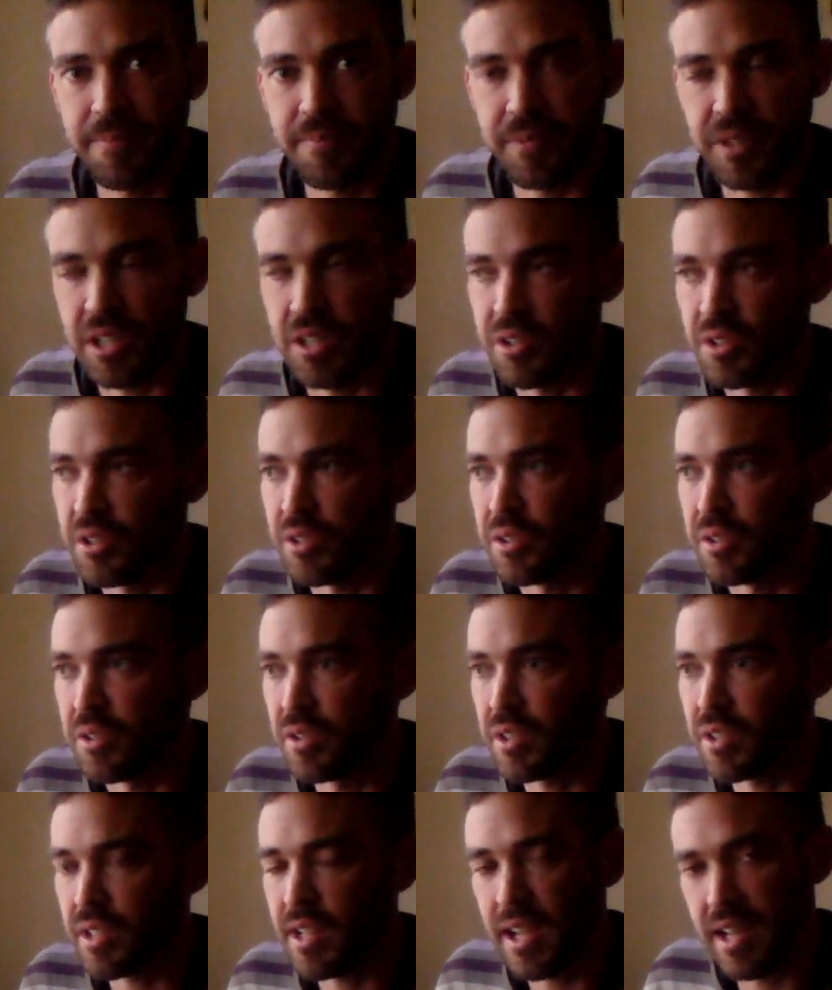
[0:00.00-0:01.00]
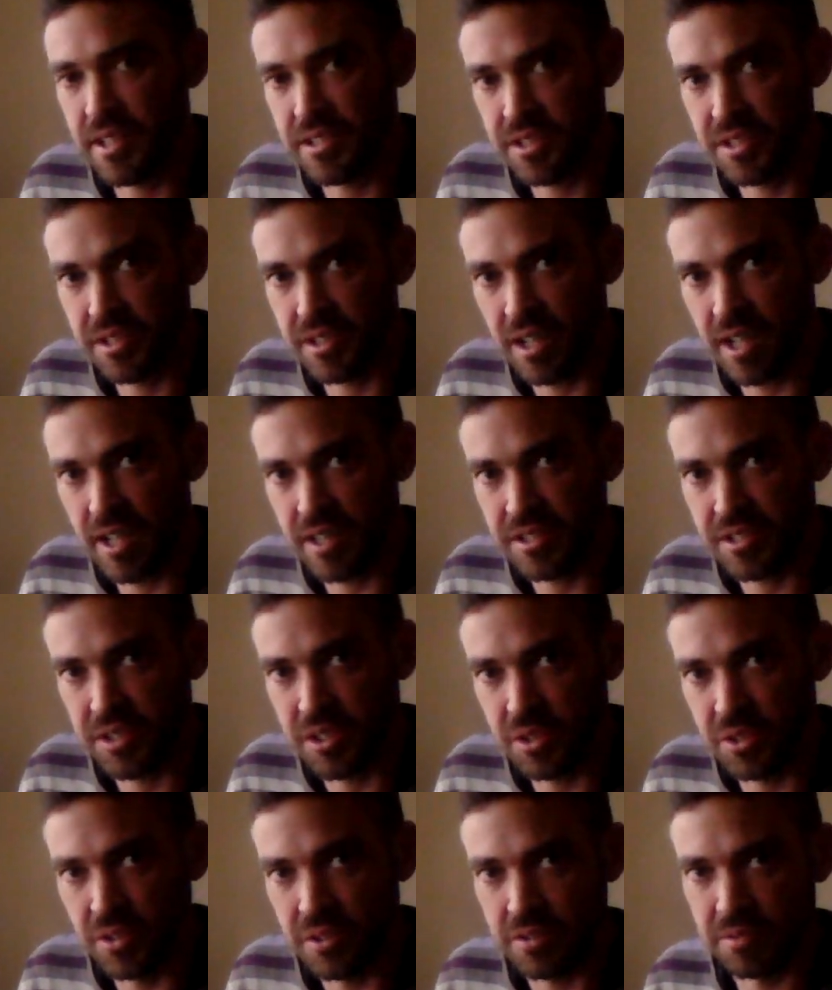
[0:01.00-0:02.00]
you're going to ask
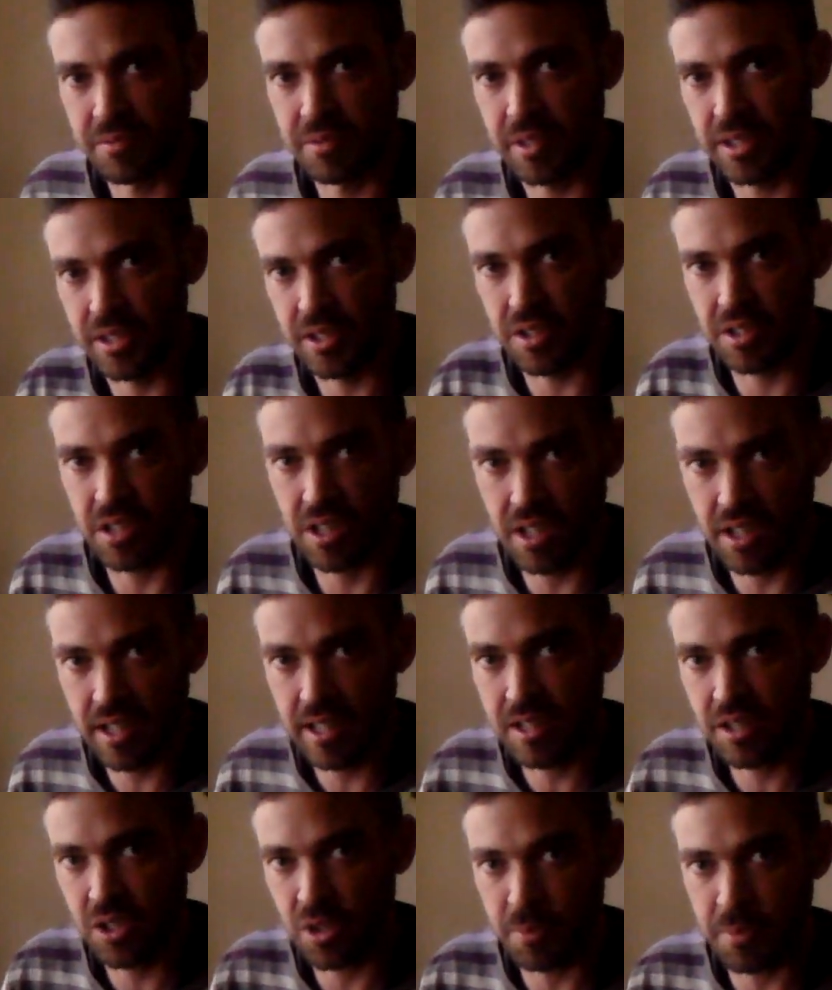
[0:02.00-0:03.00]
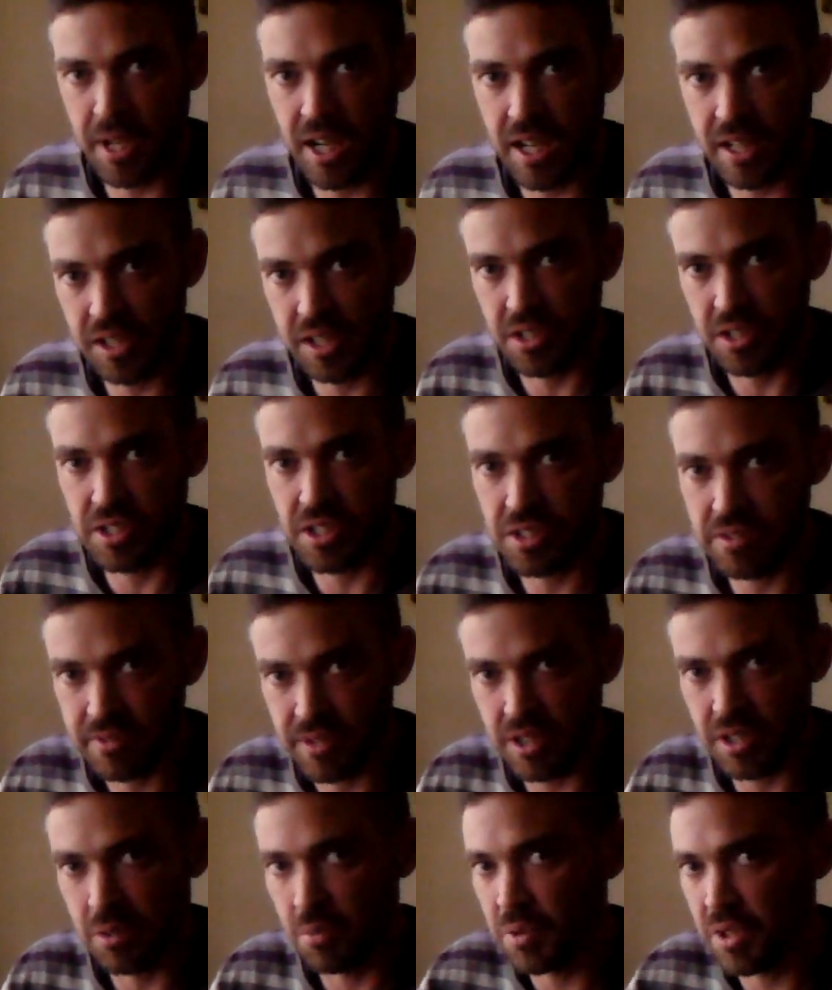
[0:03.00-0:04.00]
whether your client, your partner, your
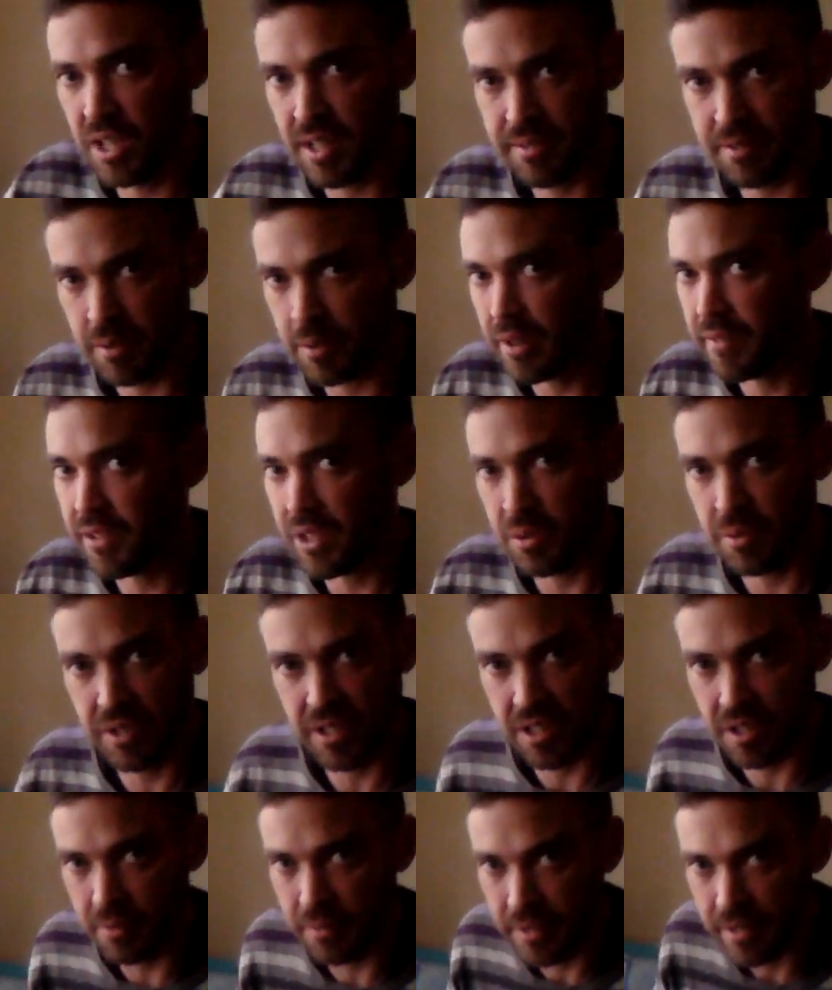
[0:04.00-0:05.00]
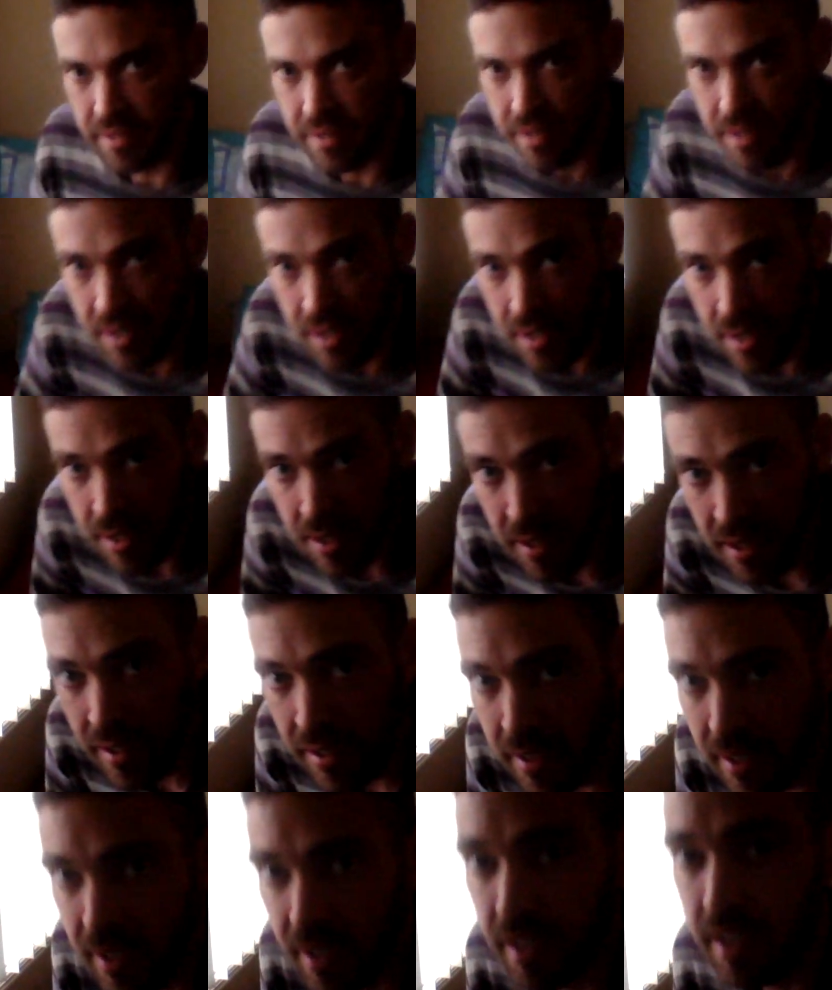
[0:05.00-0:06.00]
girlfriend, your wife, whoever you're working with,
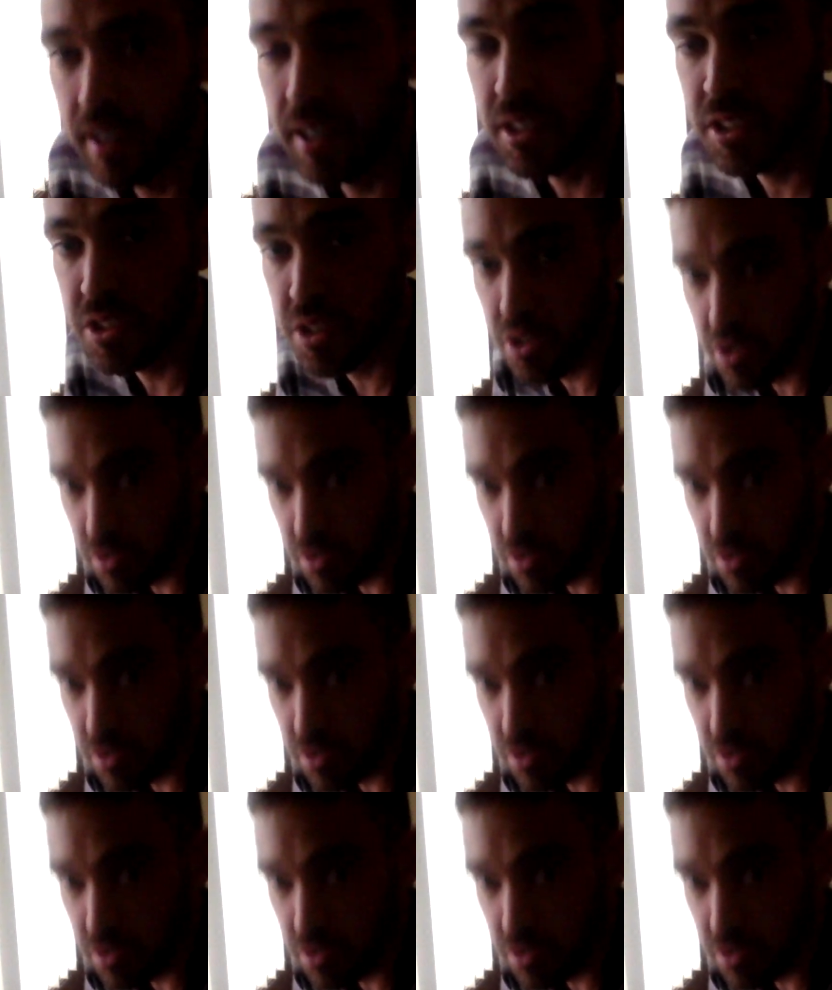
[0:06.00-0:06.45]
to